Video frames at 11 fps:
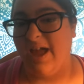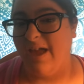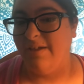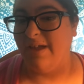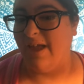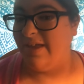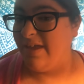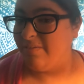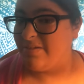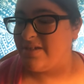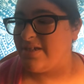I think I
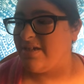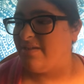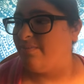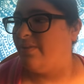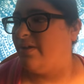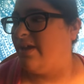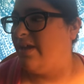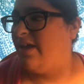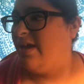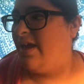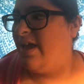can't wait to see it, but
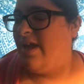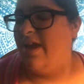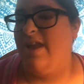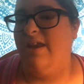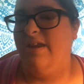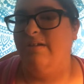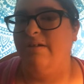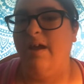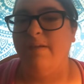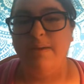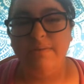and you know
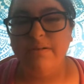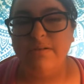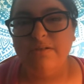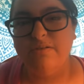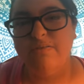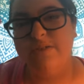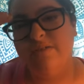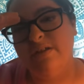I'm even nervous to review